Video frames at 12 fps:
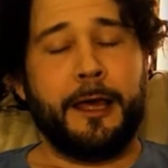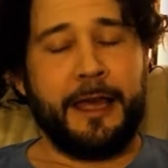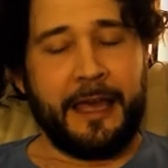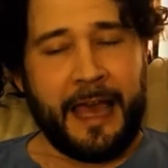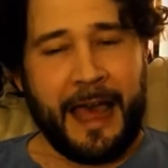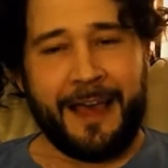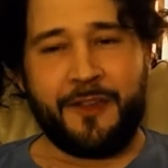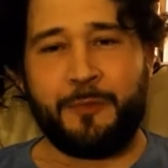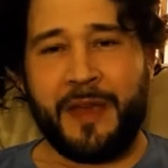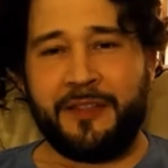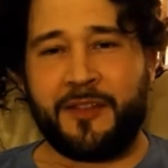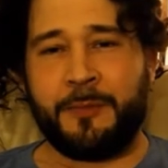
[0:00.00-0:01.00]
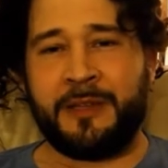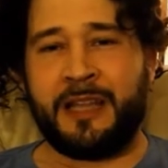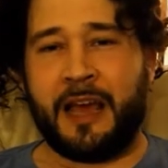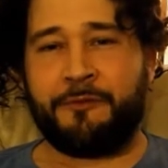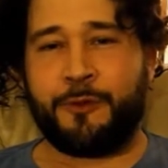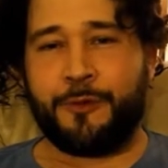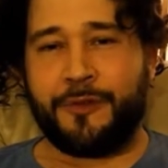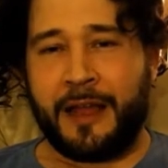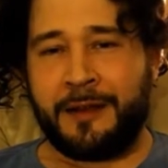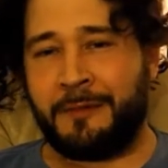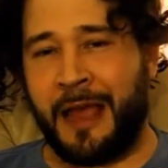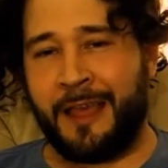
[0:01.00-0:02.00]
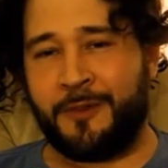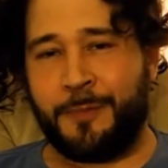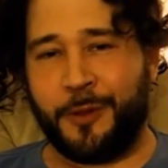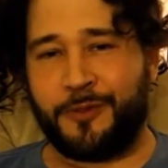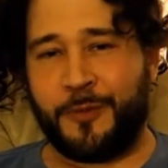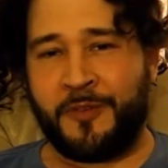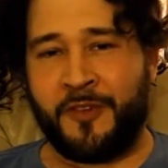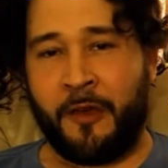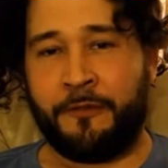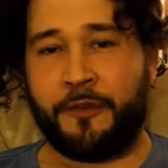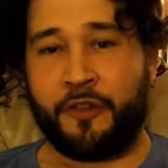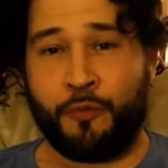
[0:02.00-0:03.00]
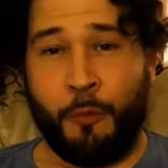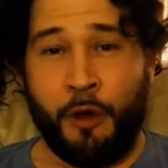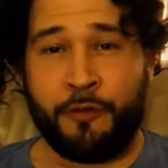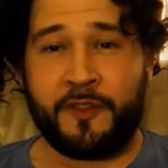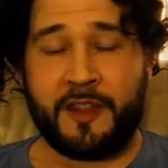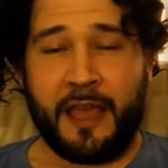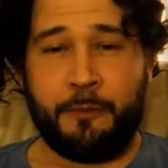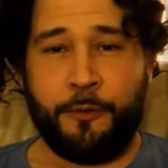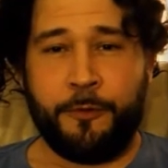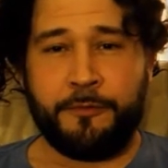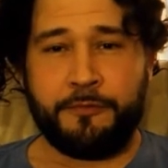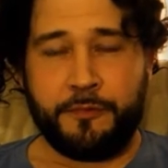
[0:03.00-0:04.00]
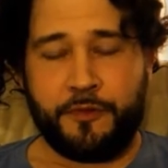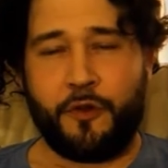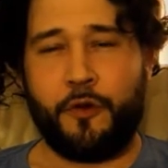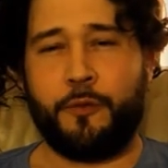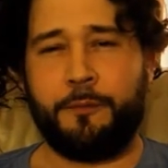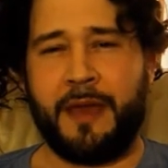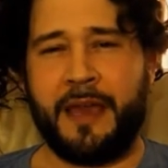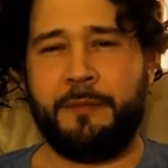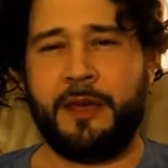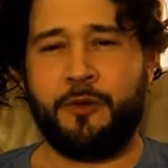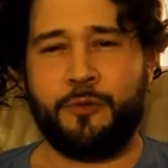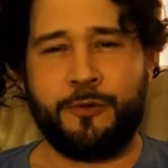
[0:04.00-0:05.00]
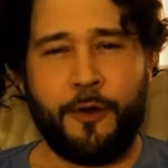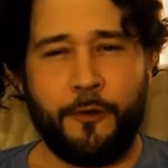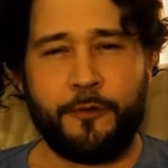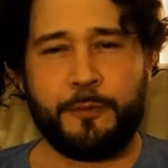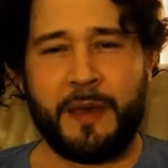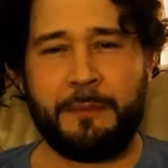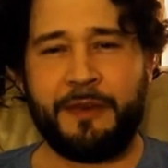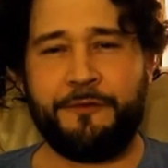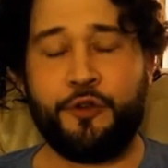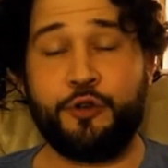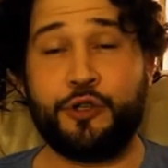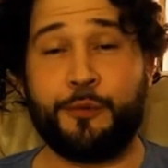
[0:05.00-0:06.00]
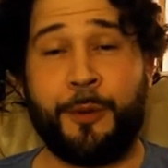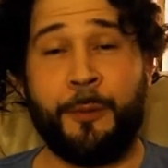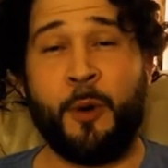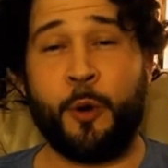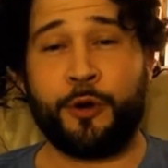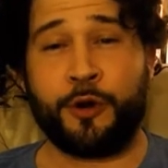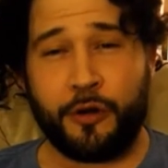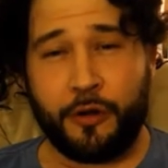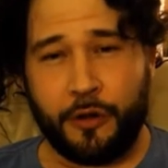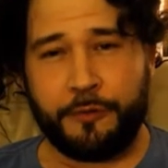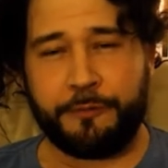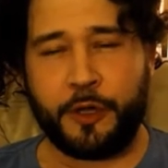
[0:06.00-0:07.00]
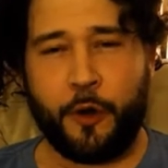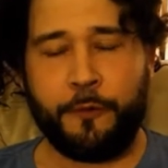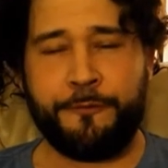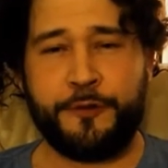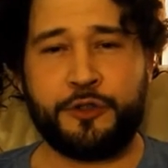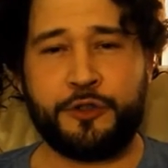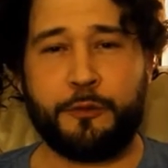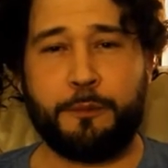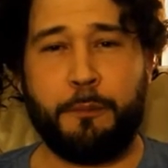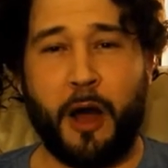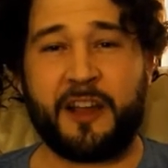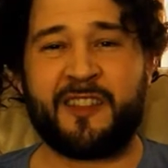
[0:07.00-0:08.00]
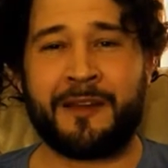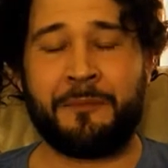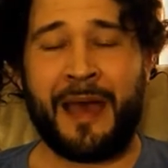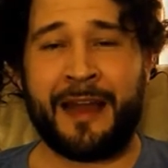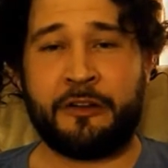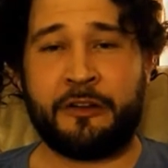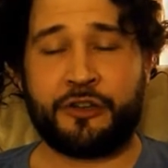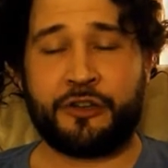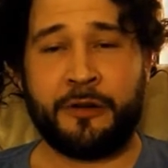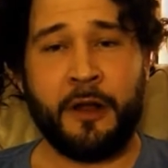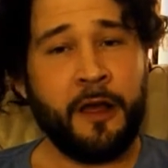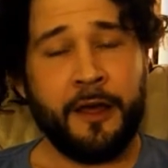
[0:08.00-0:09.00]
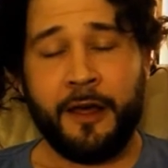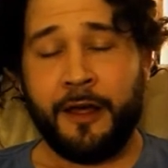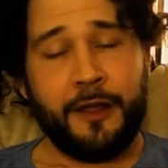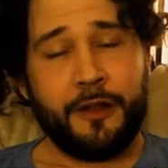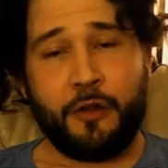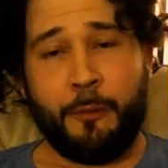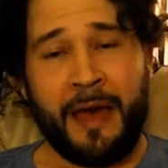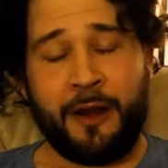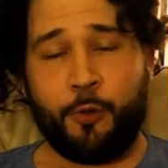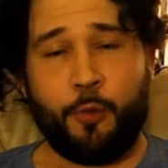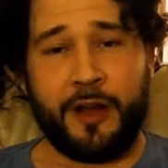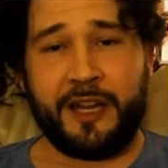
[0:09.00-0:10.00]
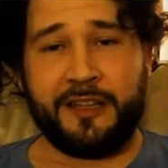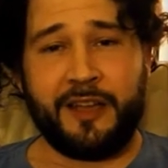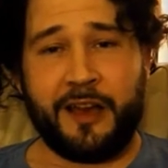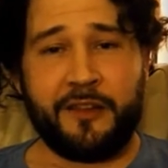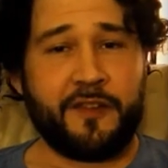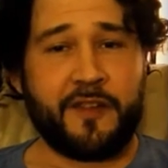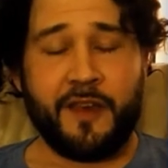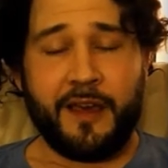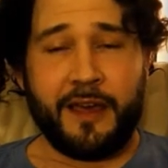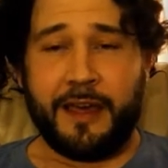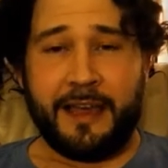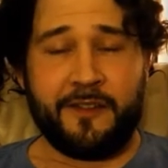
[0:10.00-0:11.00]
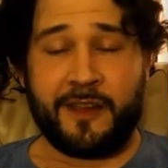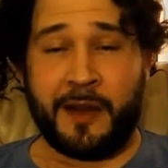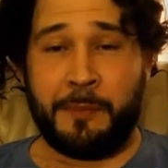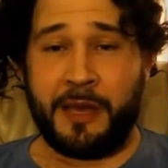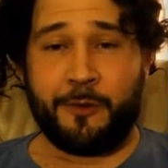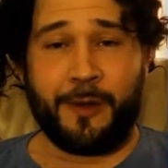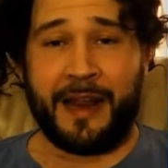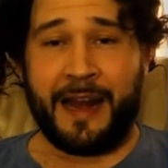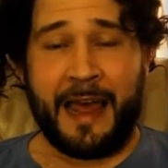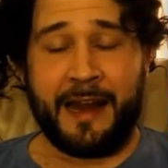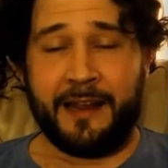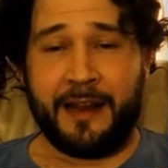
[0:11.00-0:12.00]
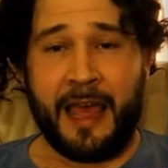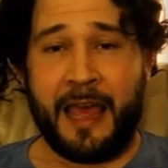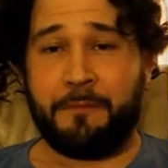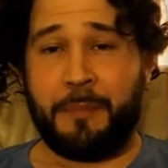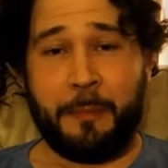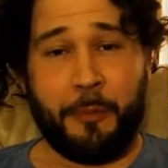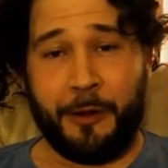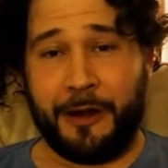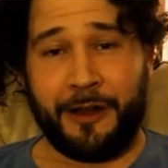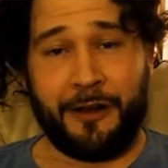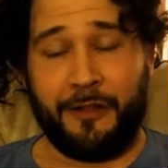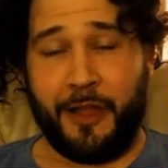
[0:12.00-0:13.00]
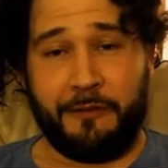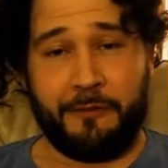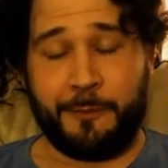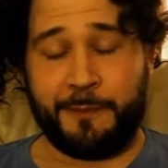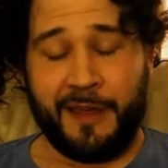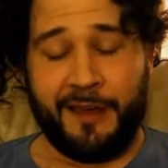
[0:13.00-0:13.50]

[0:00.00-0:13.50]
He has made some endeavors and has built himself a small stable. So maybe, who knows, maybe future promoter or, you know, future boxing manager. No matter what he does, he's going to be great at it, and people are going to love him.